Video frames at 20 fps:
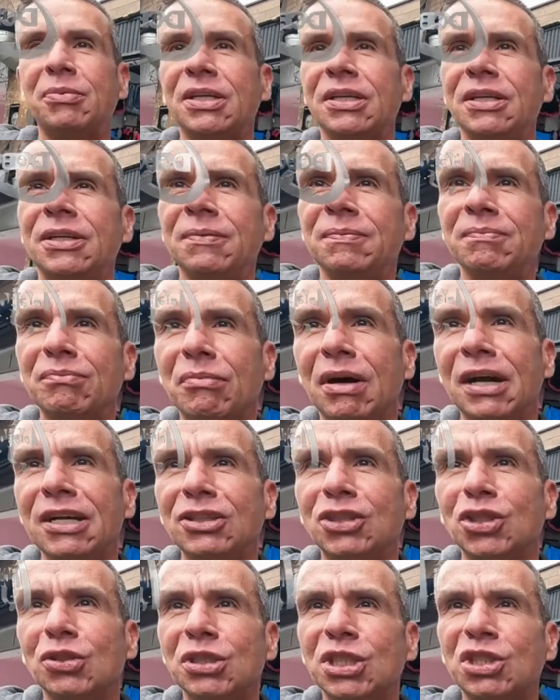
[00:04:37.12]
this? Did he
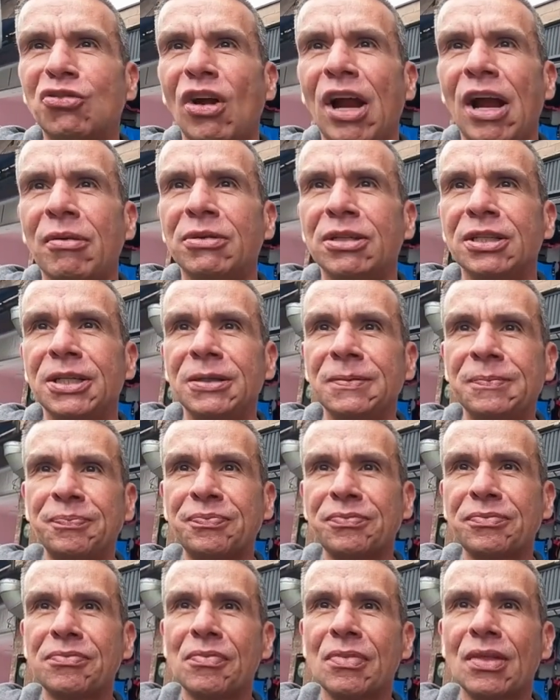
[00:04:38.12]
pick them up? Did he
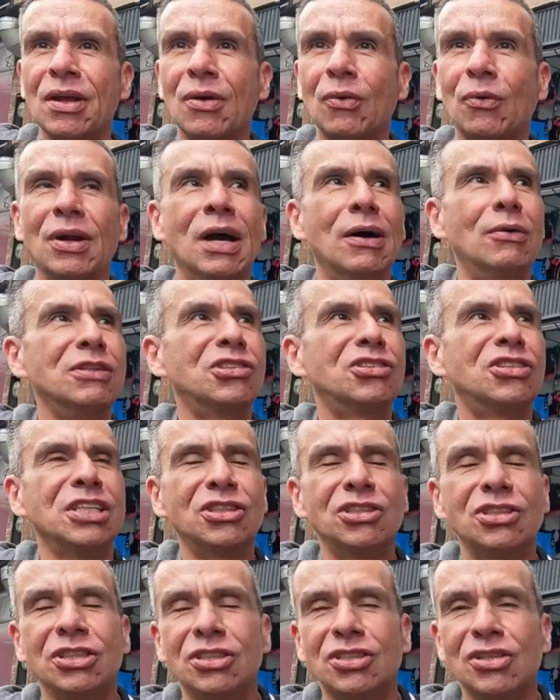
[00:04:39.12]
drop them off?
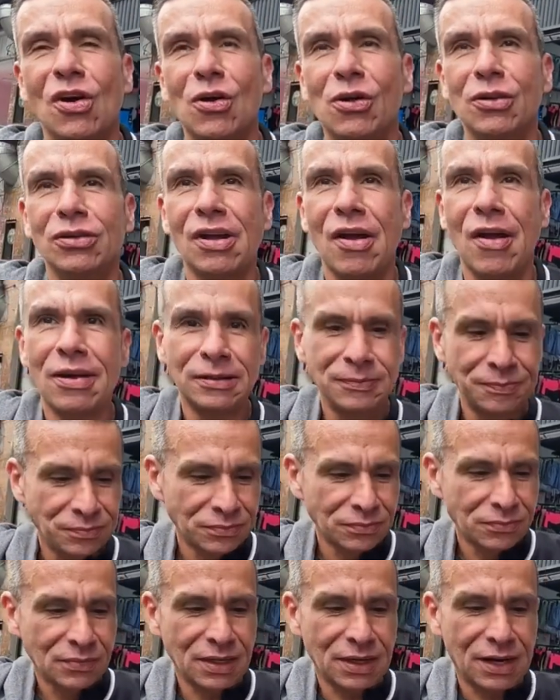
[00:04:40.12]
Did he set them up?
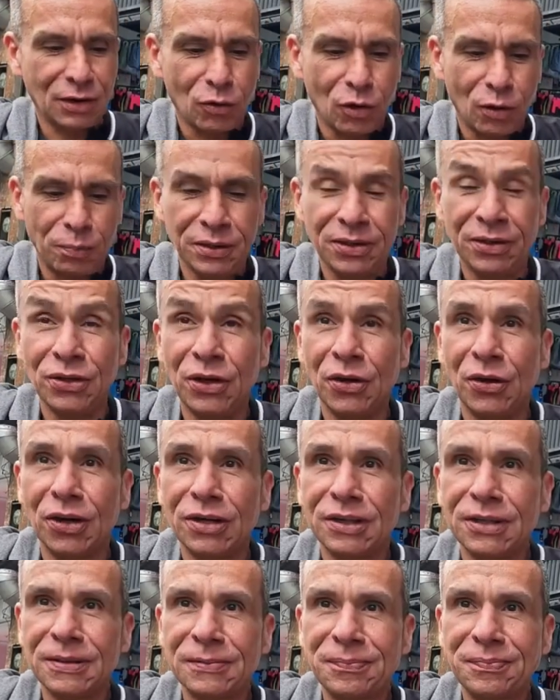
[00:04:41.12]
I
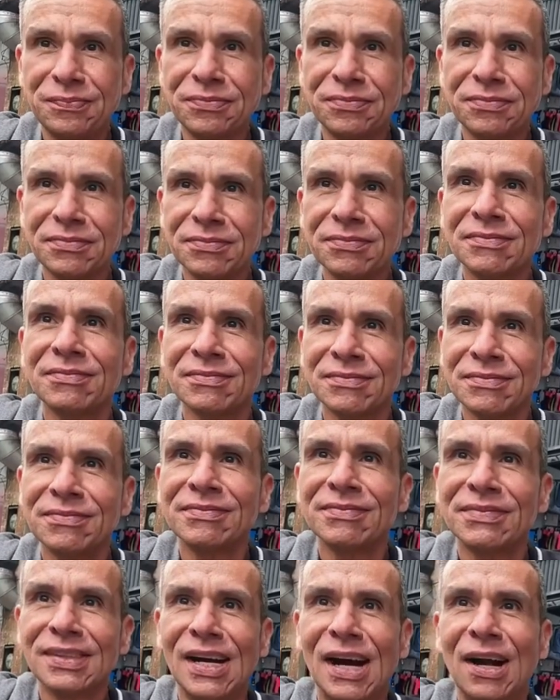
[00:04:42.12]
have no doubt that he's
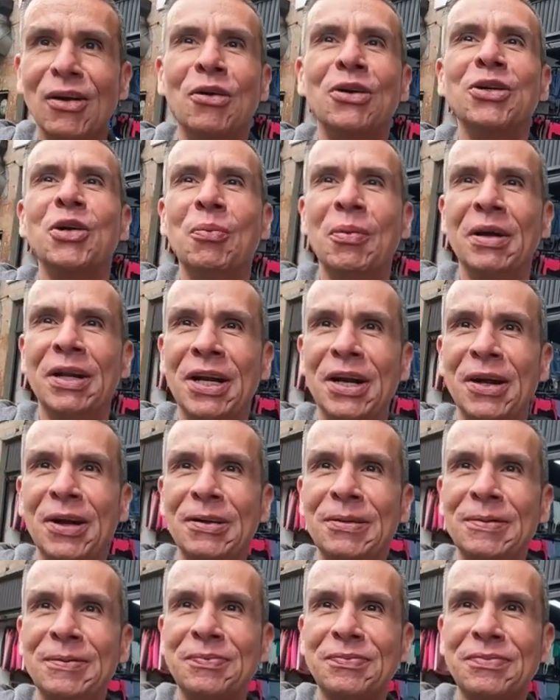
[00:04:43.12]
probably working with people
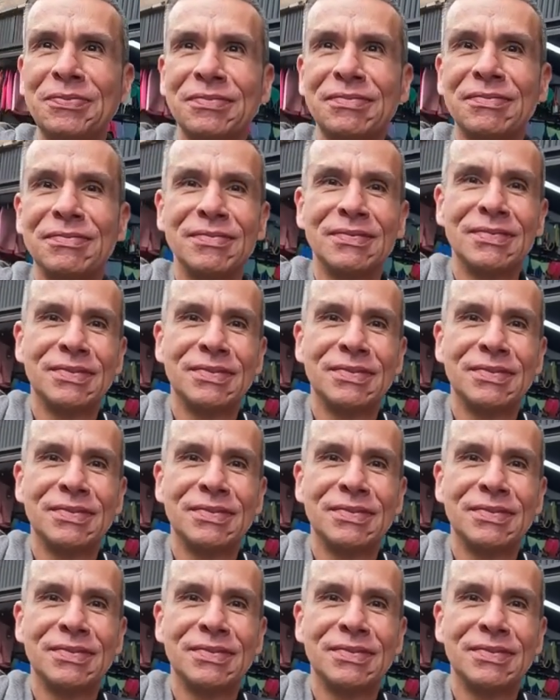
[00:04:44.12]
that are